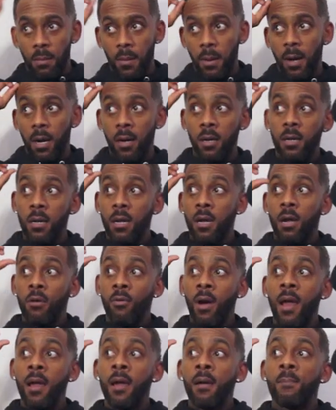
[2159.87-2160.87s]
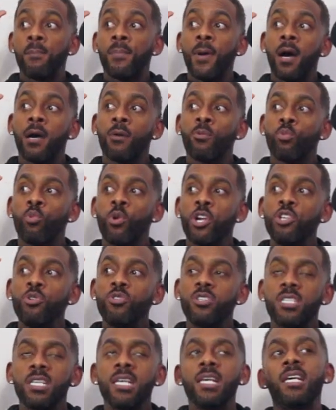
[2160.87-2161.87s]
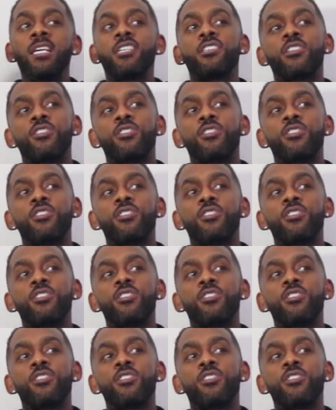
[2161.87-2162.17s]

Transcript: blah, blah. Right? But when you see his